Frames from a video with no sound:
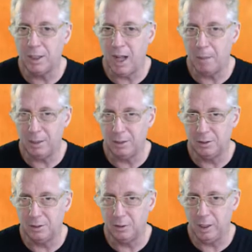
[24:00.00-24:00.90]

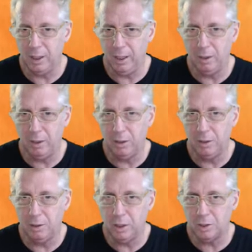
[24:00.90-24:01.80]
happens. Okay, we're going
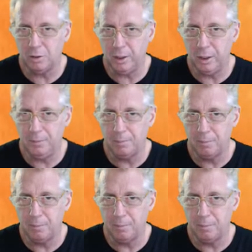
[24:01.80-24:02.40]
to actually